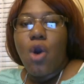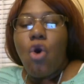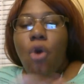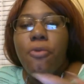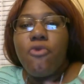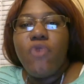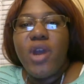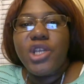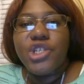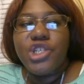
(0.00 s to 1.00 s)

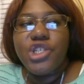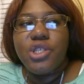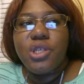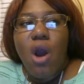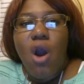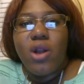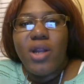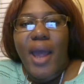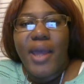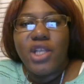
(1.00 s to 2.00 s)
Corporations are
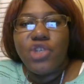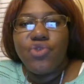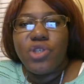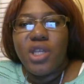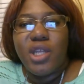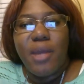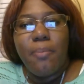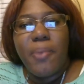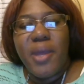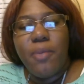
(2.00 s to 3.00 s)
not interested
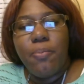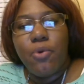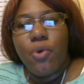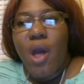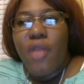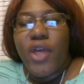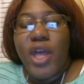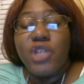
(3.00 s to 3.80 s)
in people, they're